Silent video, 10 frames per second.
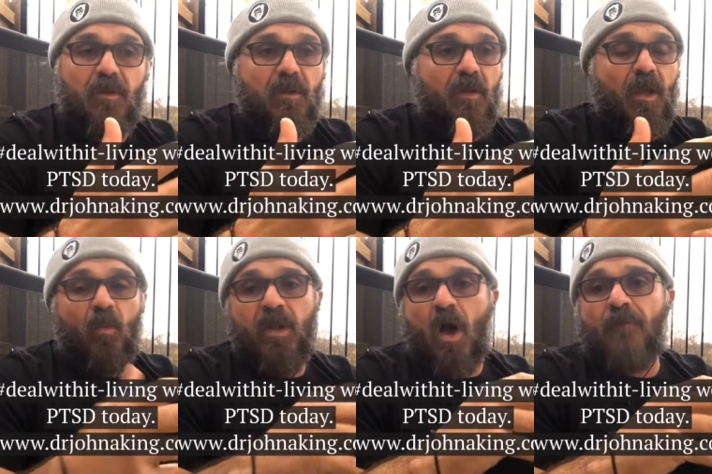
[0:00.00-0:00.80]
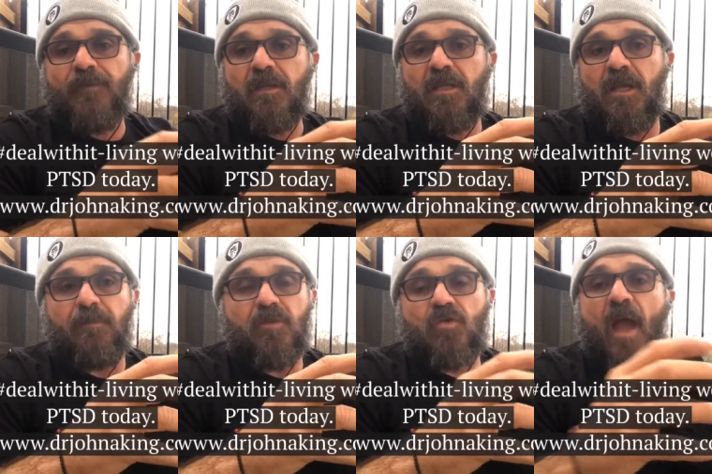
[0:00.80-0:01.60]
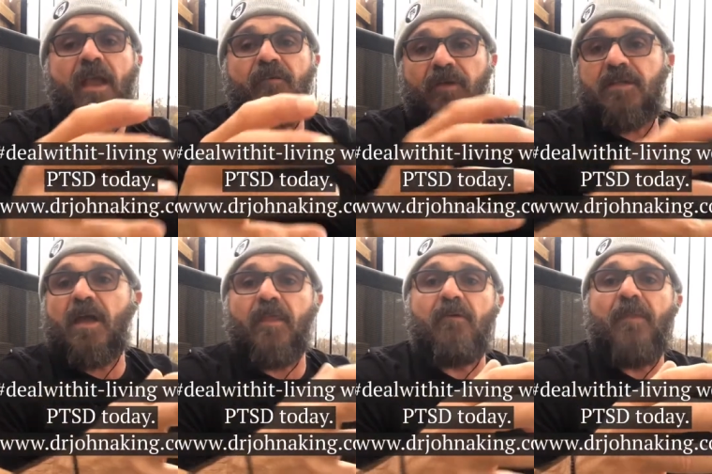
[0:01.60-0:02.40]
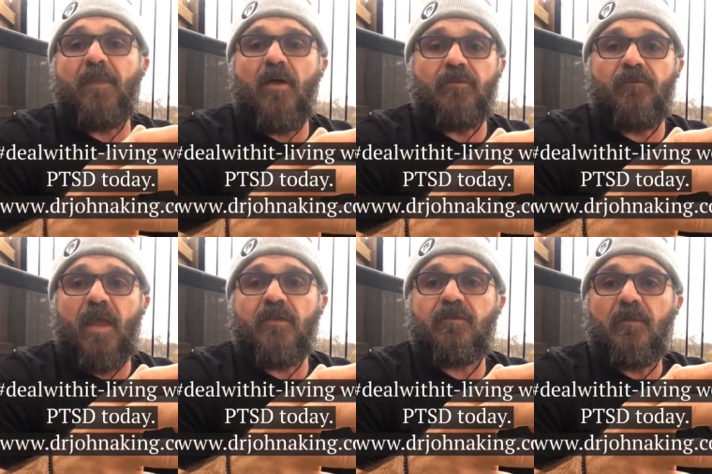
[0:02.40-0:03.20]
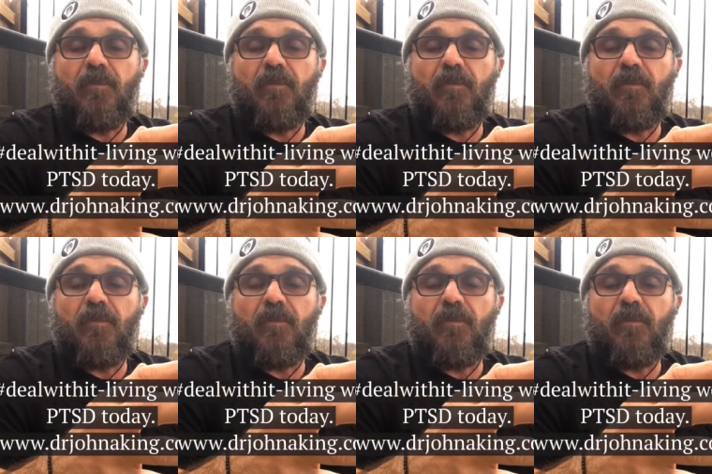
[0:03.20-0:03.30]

and we often keep track of each other at those events